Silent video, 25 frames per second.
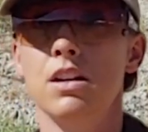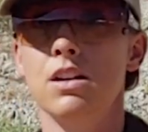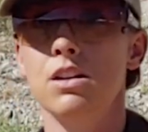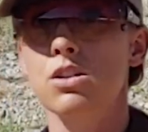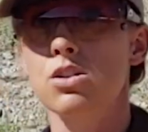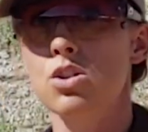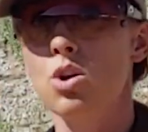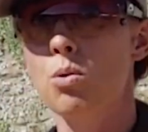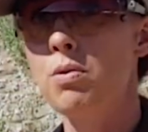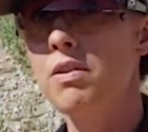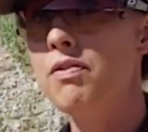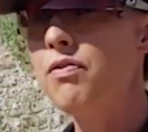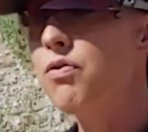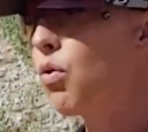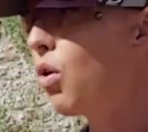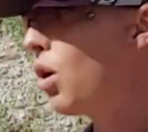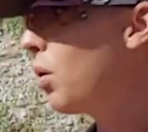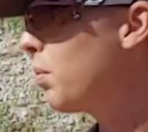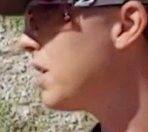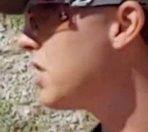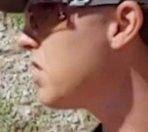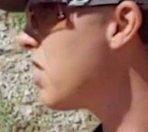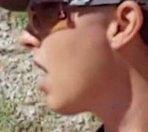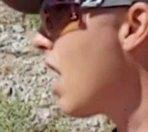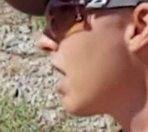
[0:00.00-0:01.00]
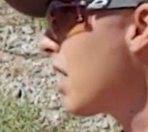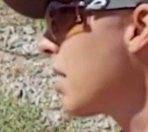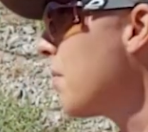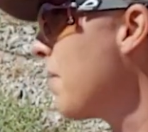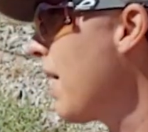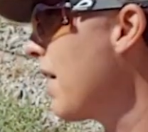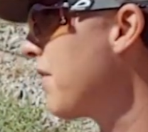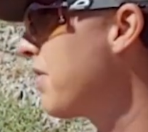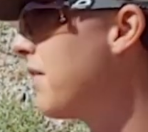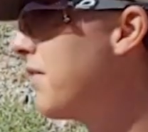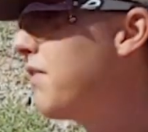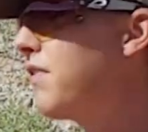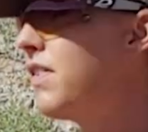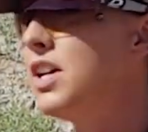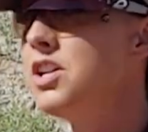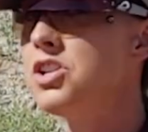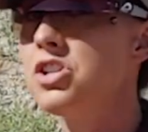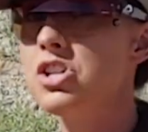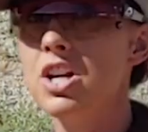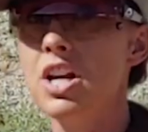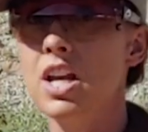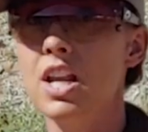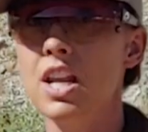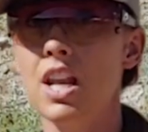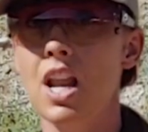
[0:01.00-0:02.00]
So before we talk about the
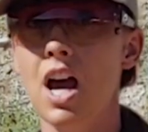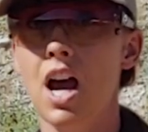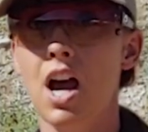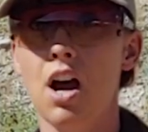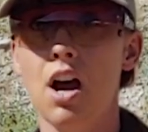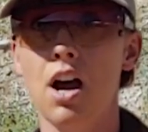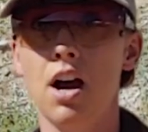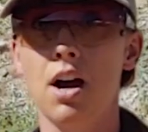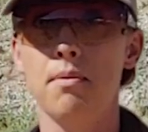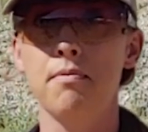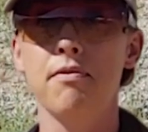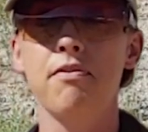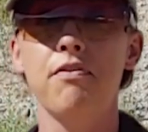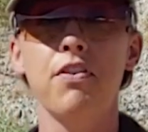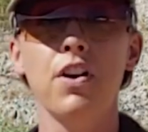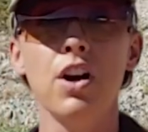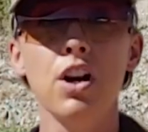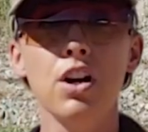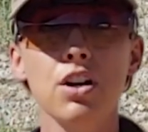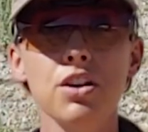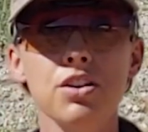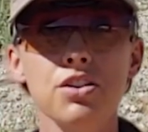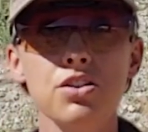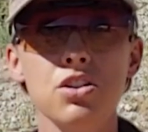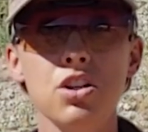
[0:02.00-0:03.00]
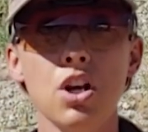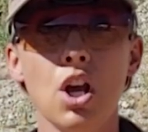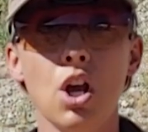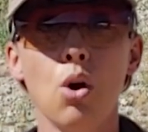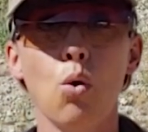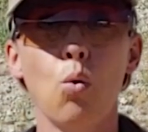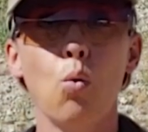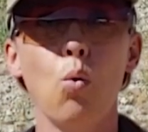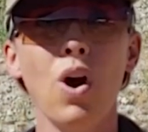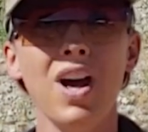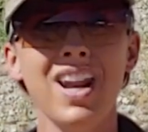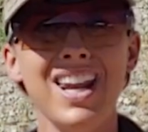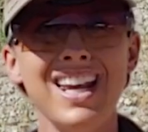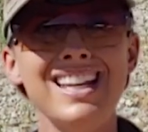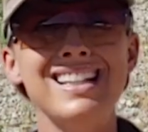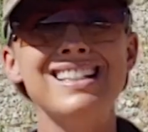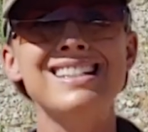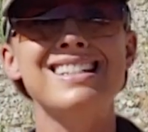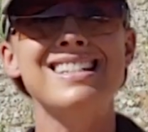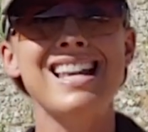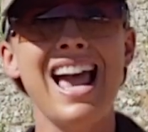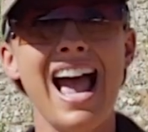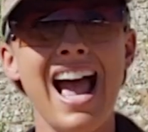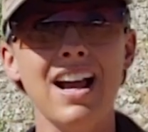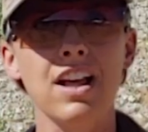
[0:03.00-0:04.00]
vision, first, what
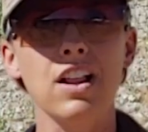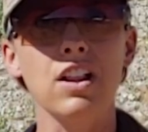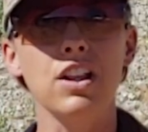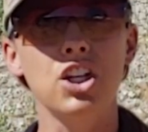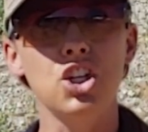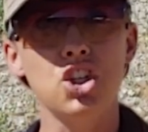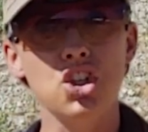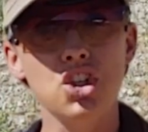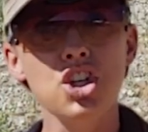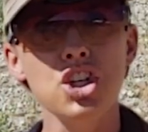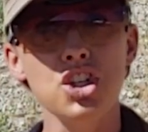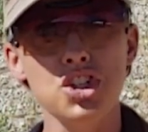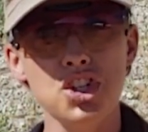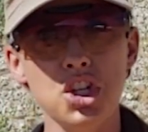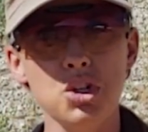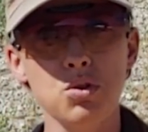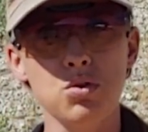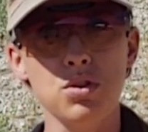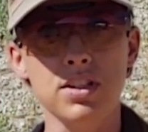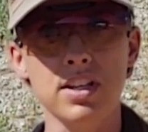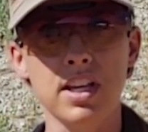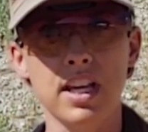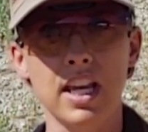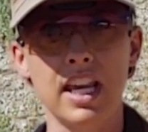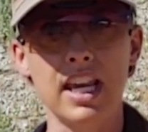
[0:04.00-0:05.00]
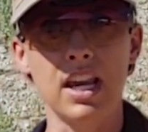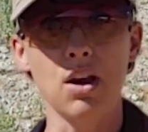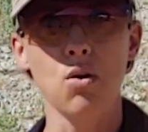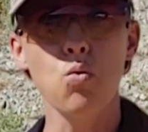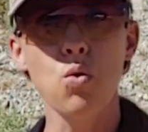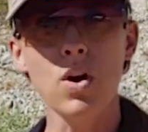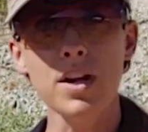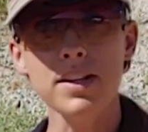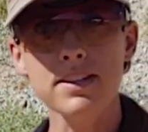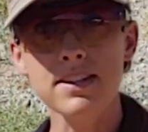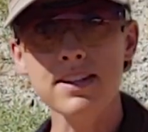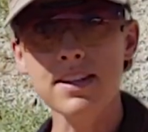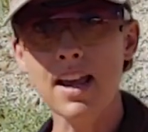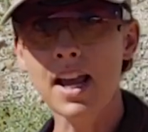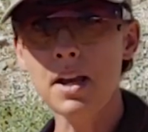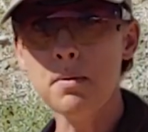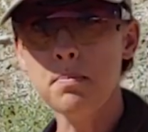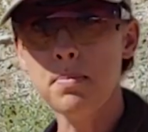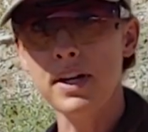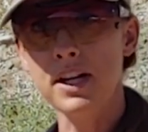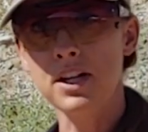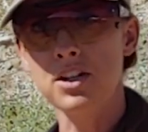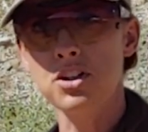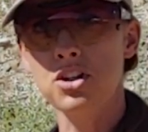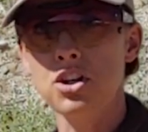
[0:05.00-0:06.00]
exactly should you see? What sight
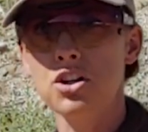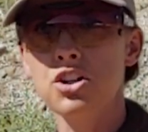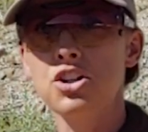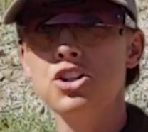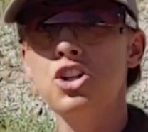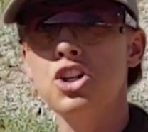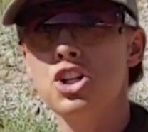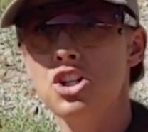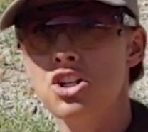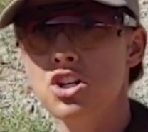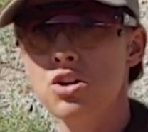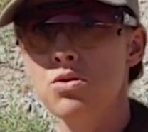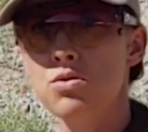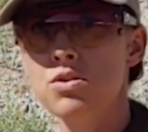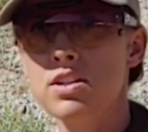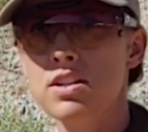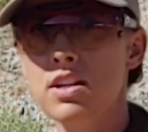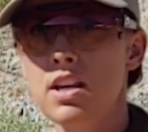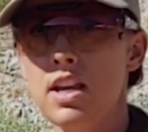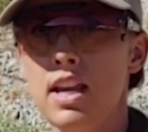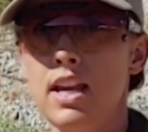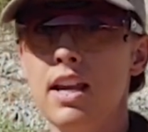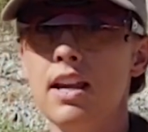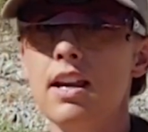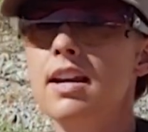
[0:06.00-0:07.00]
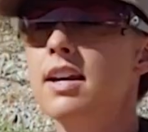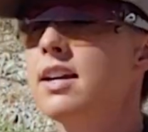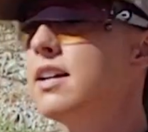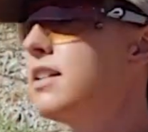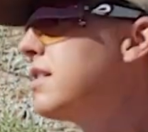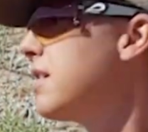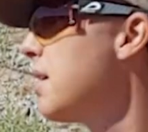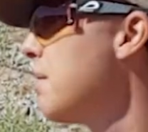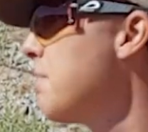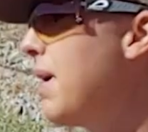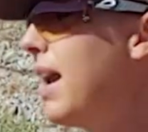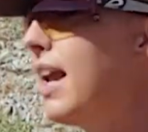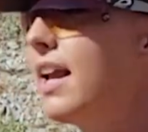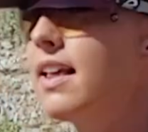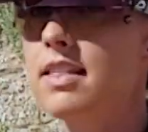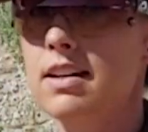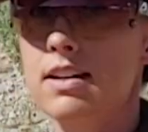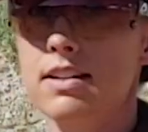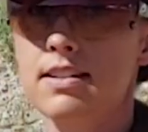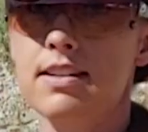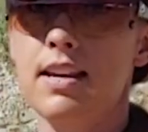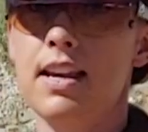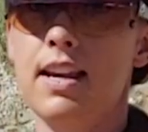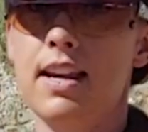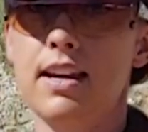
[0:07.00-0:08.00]
picture should you see to make
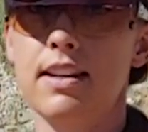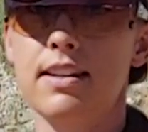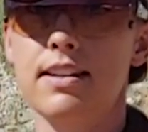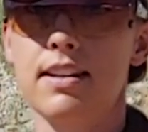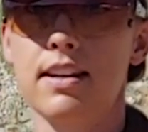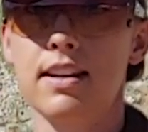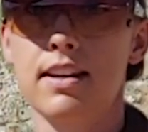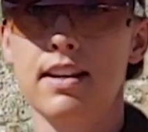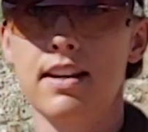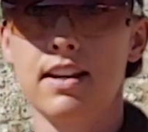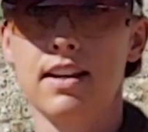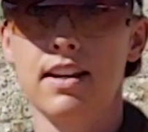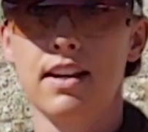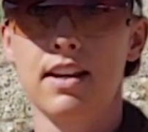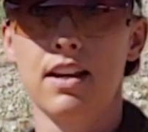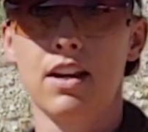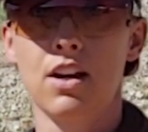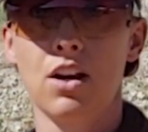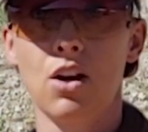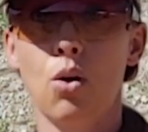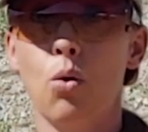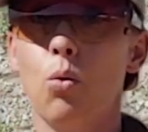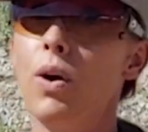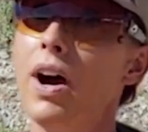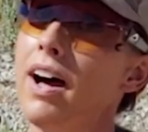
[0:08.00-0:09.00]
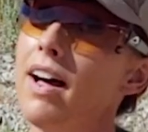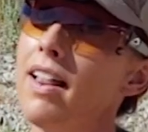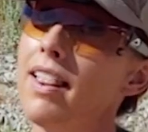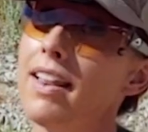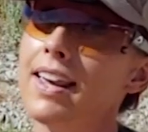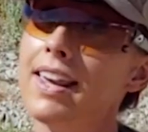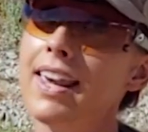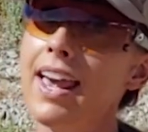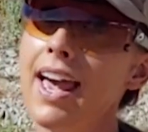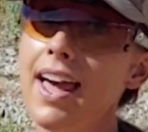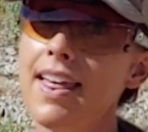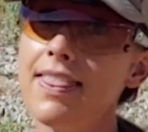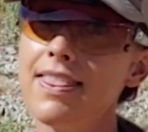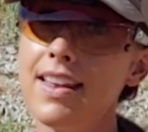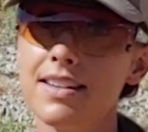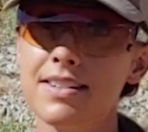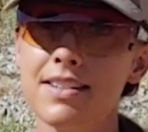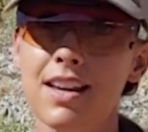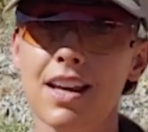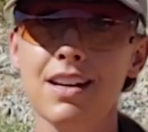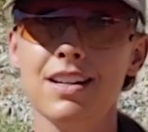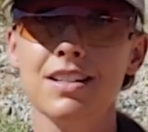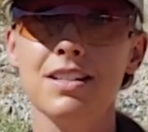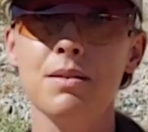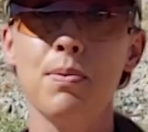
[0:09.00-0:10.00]
this hit? Well, again, that's
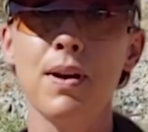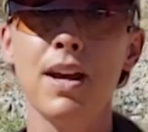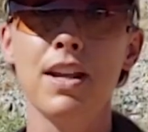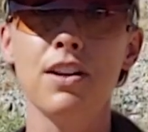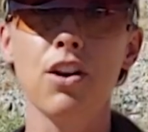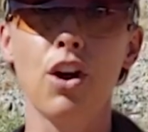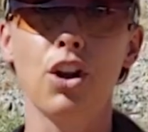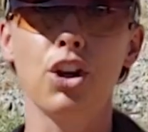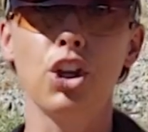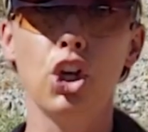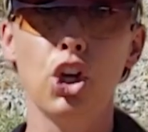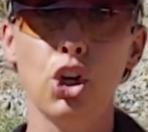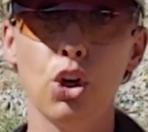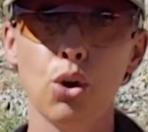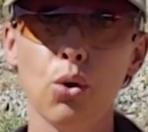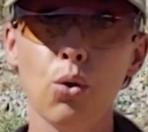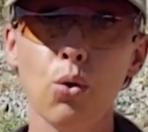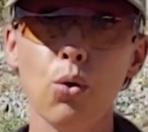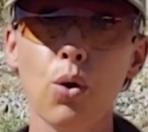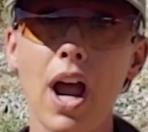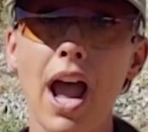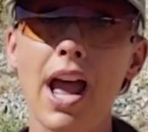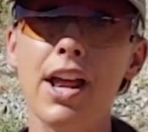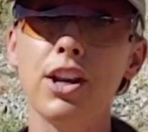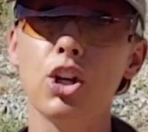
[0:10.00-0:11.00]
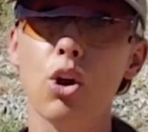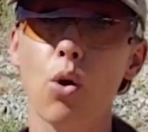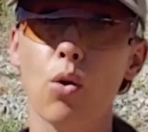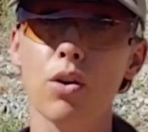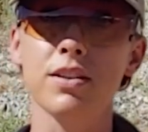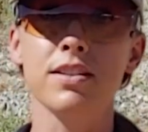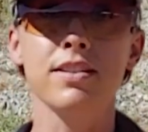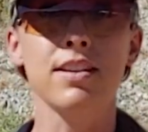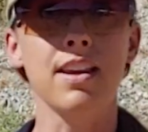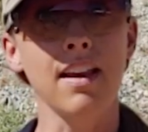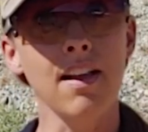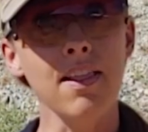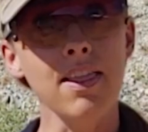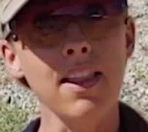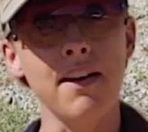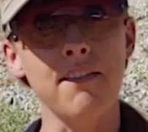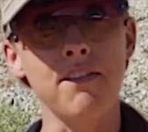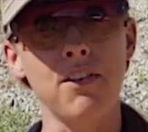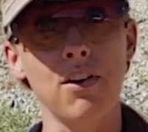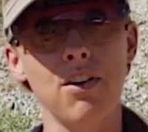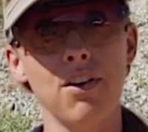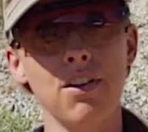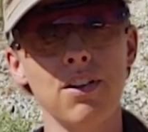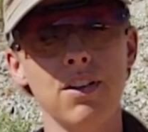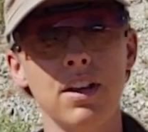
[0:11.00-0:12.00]
going to depend on you and your skill
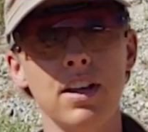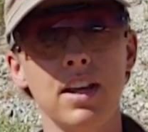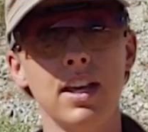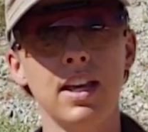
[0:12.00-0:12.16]
level.